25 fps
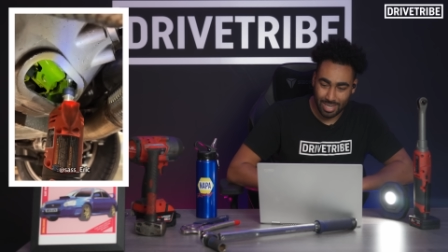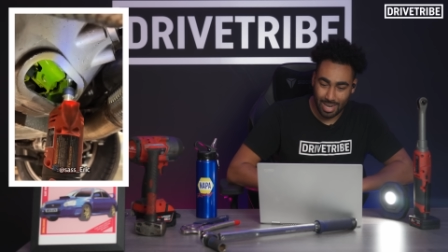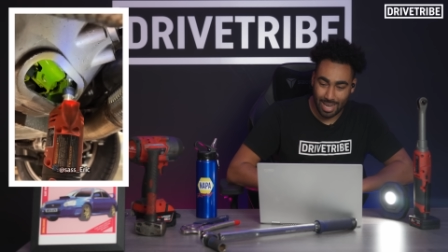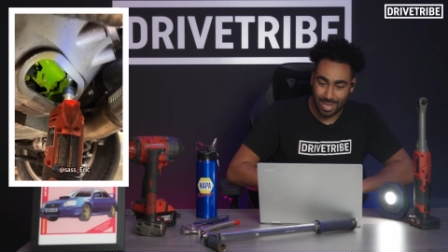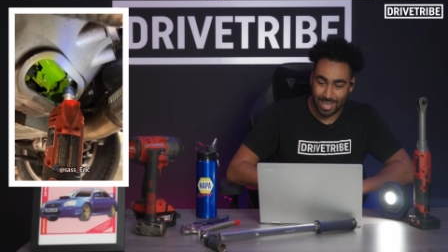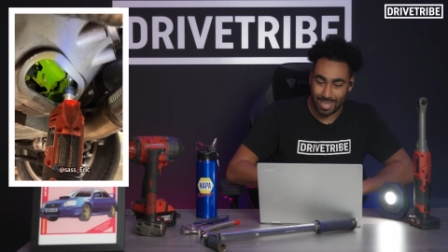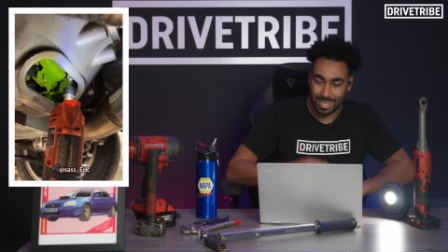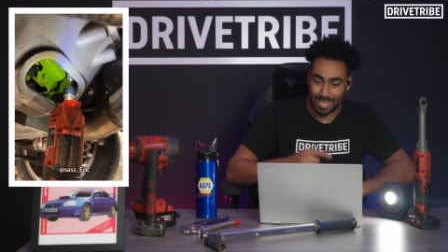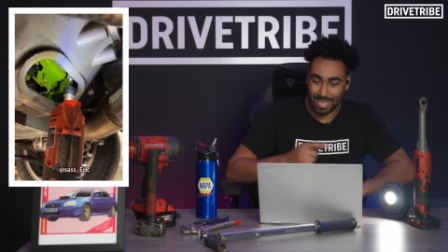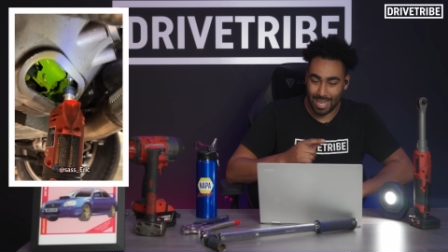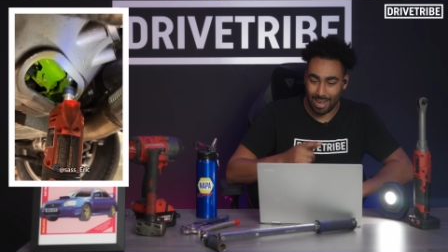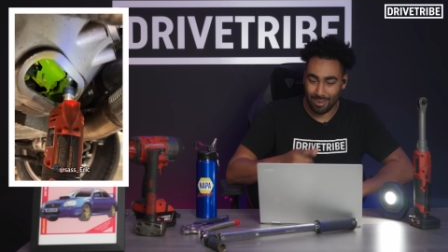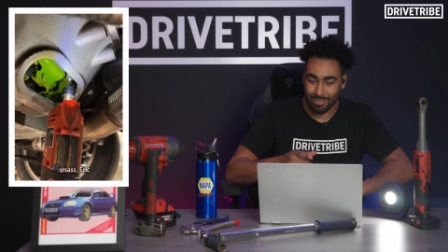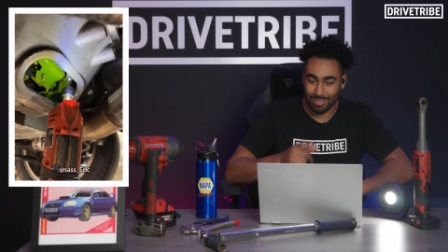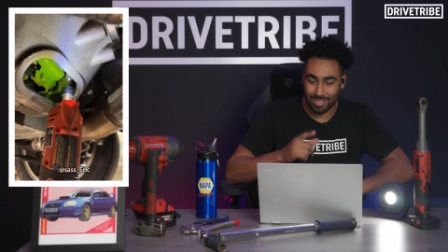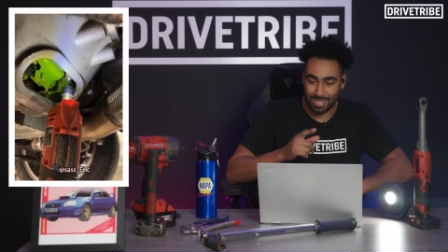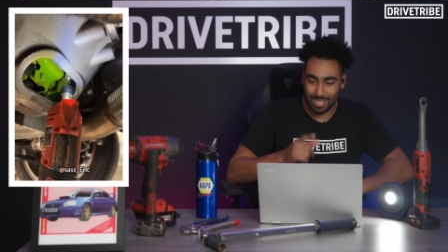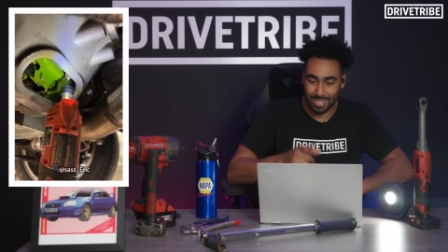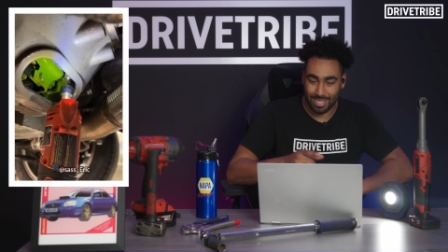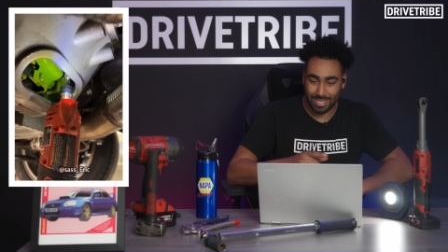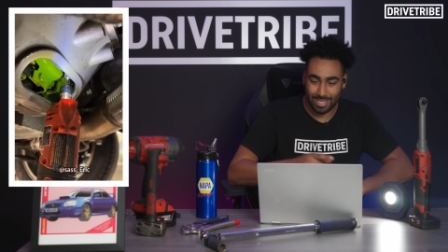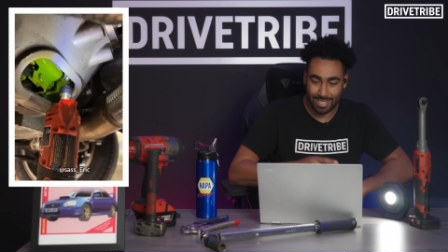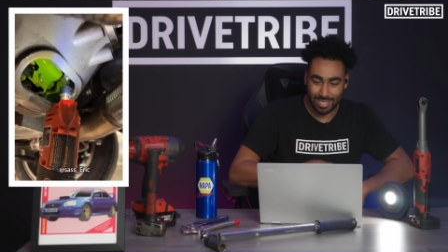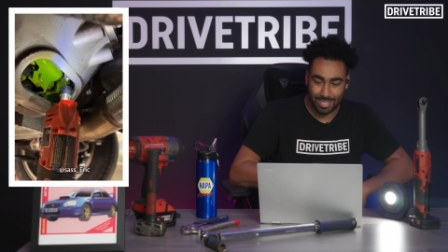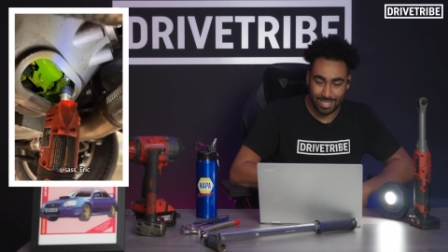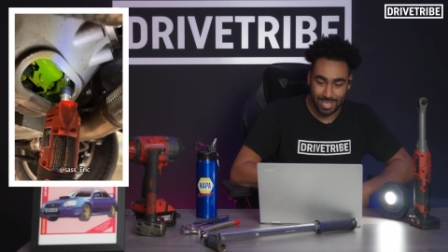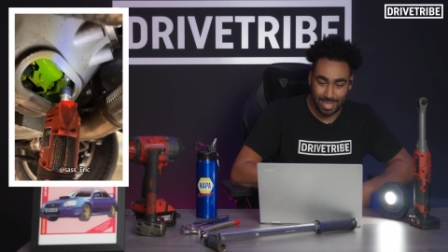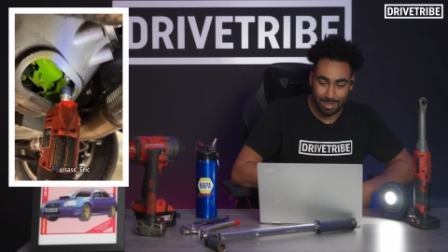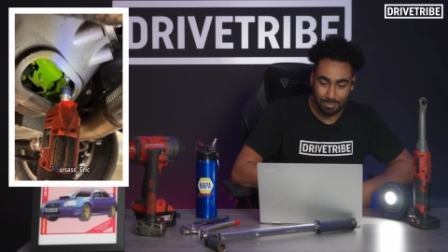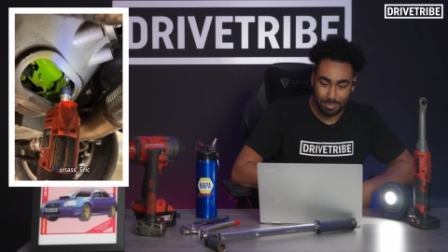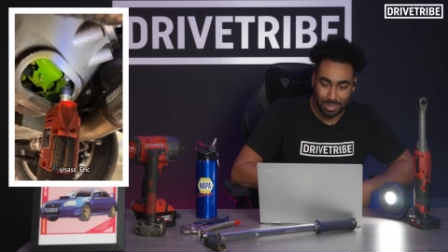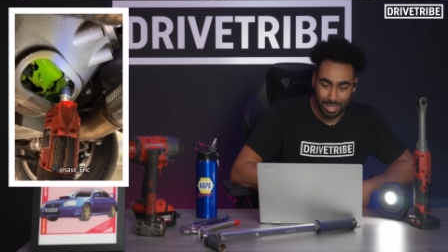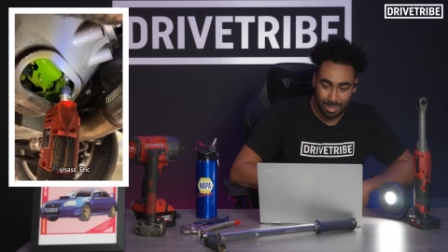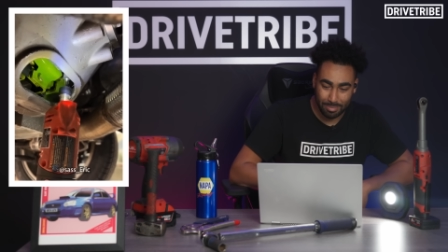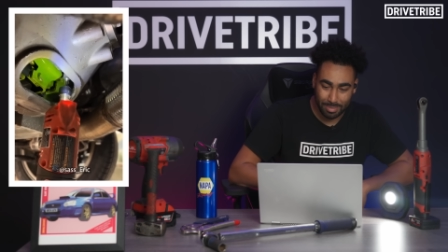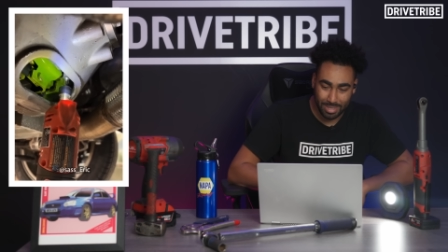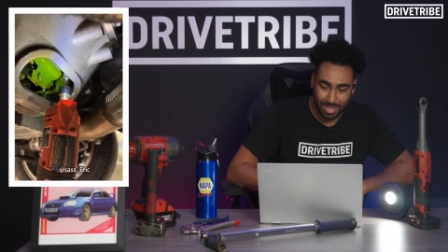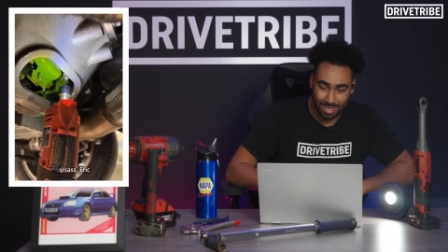I guarantee it's a
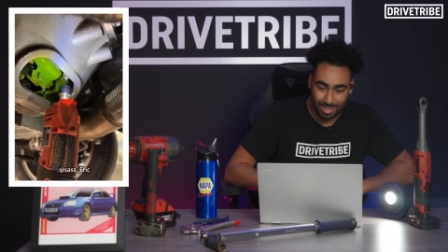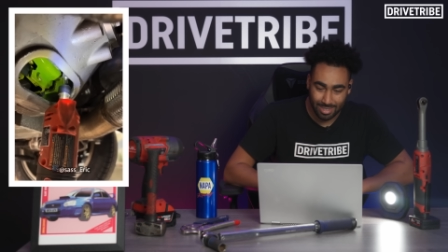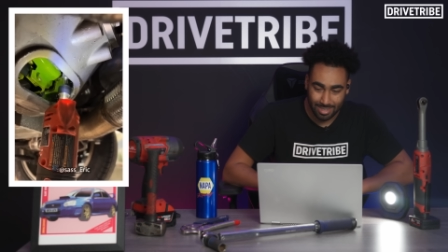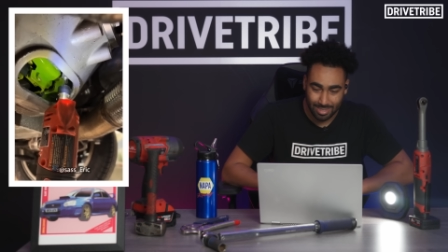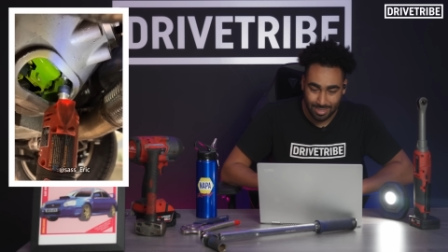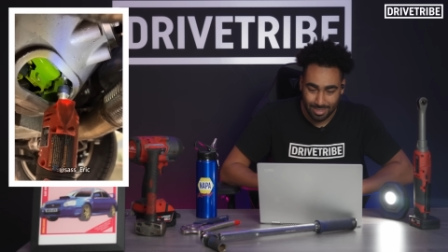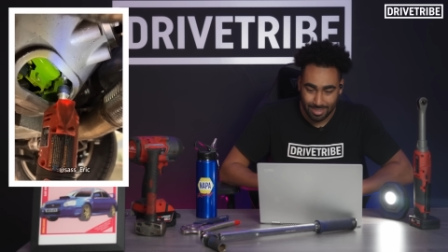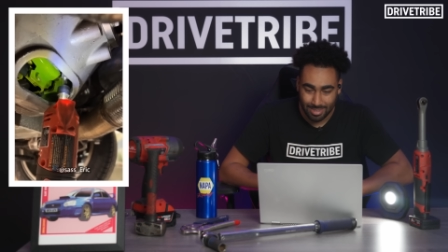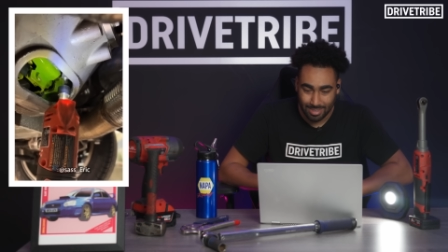10mm.